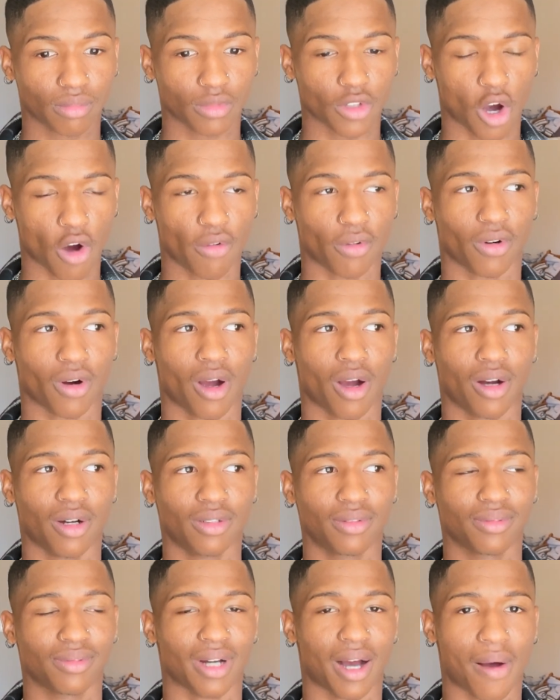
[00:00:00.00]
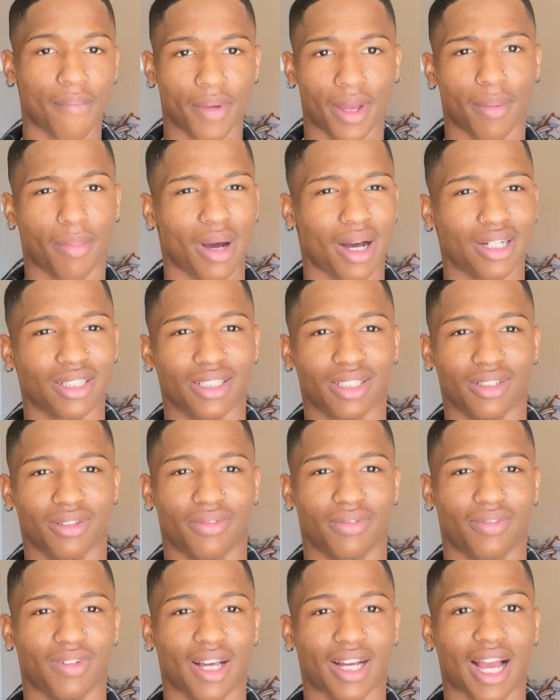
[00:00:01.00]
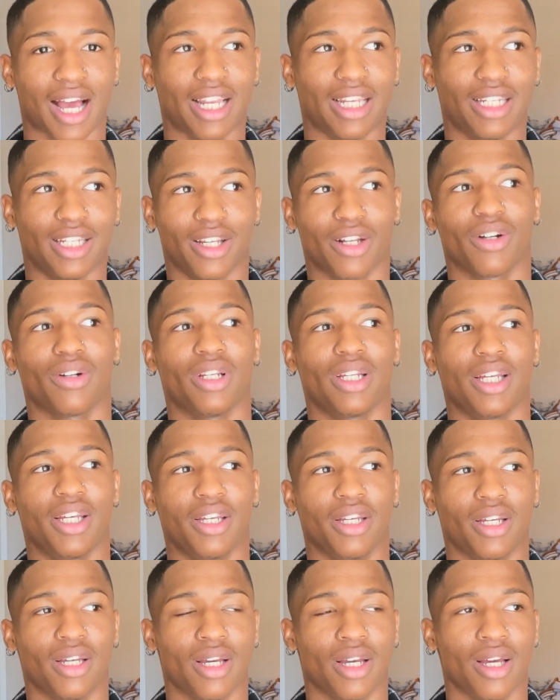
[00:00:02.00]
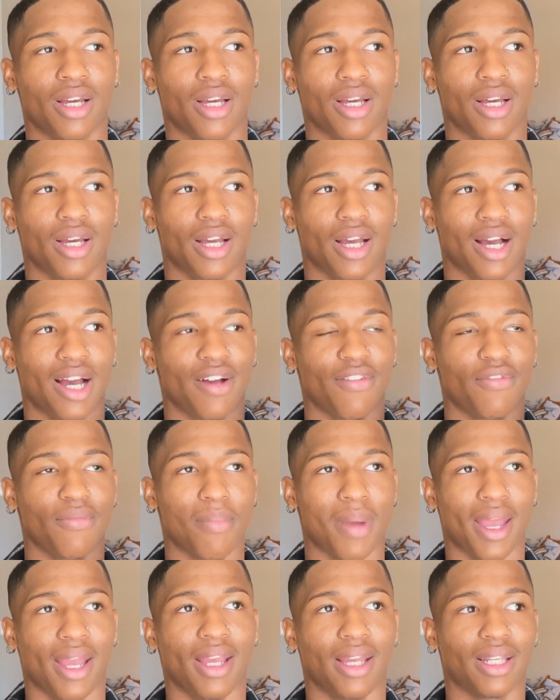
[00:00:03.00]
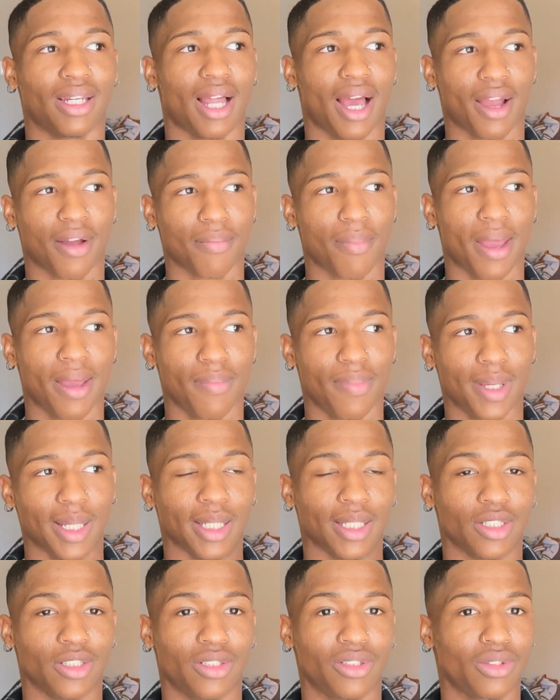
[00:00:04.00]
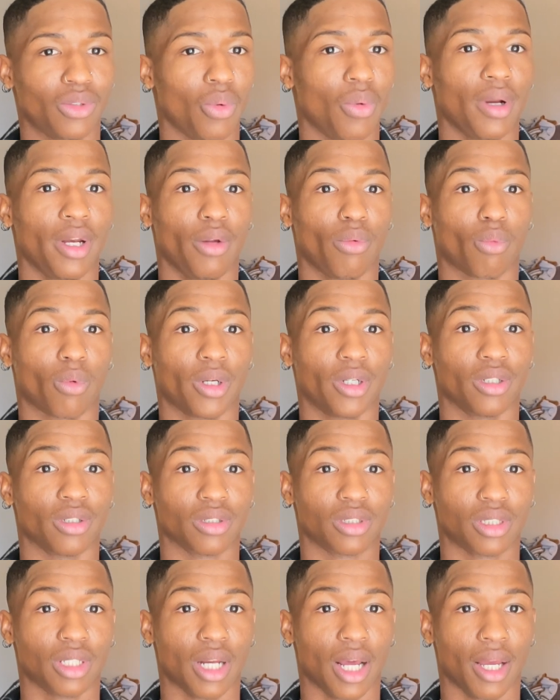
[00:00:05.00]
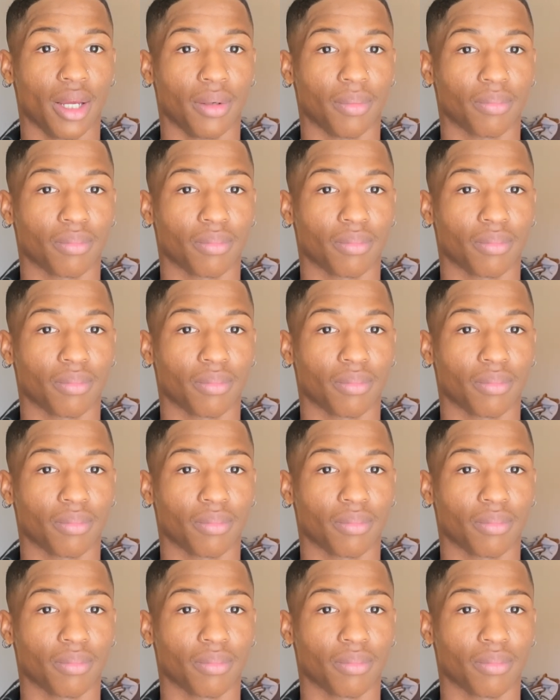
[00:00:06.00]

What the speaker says: Overall, I'm being positive. Like I literally have made like maybe 20 reels today